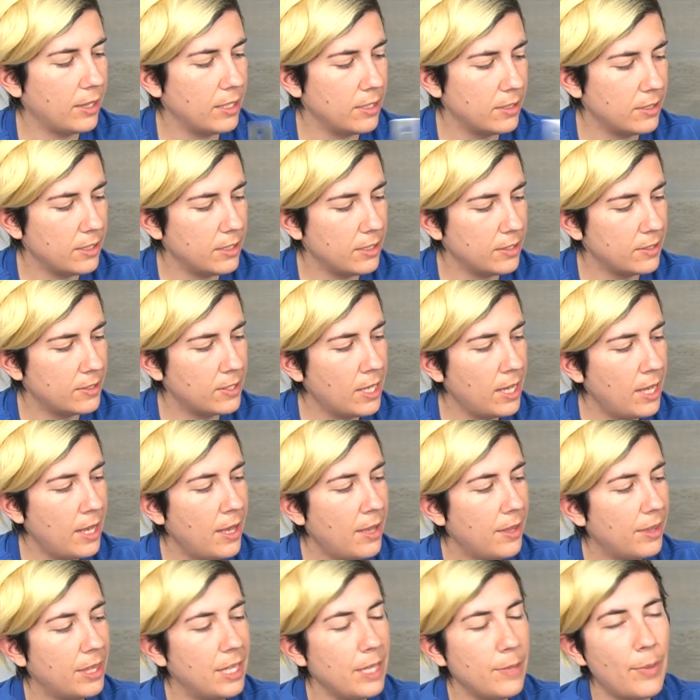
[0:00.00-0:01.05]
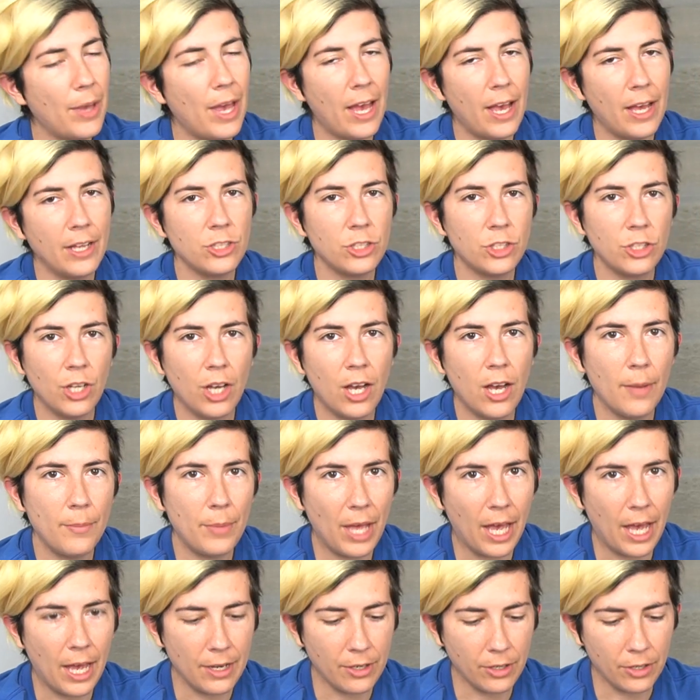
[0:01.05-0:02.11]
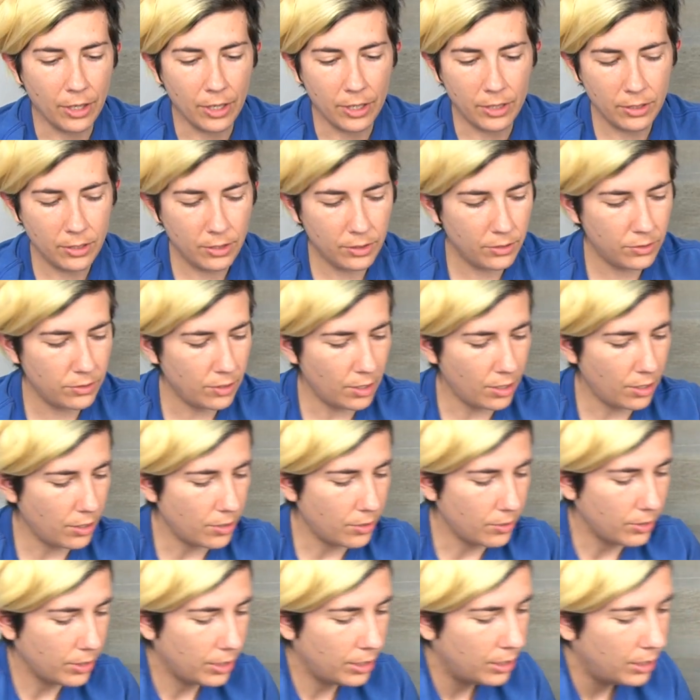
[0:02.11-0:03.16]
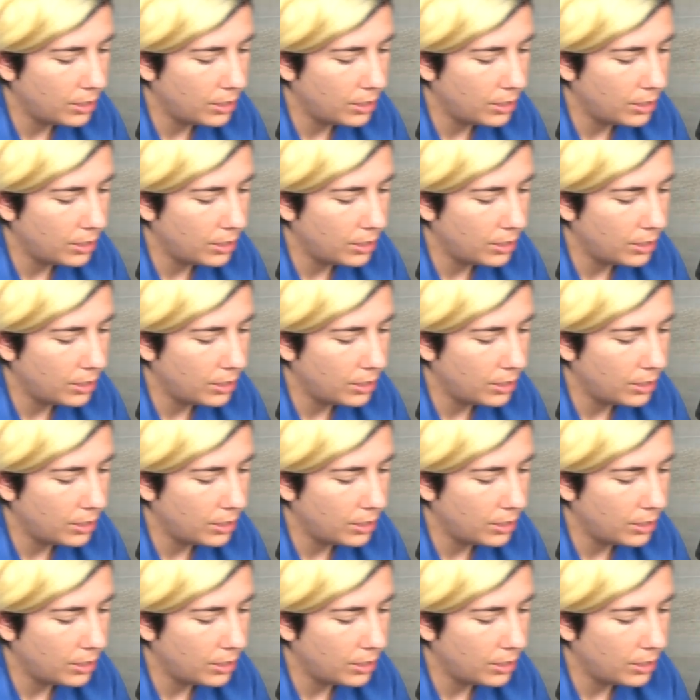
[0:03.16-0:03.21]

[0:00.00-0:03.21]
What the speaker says: This is the patch top add-on, so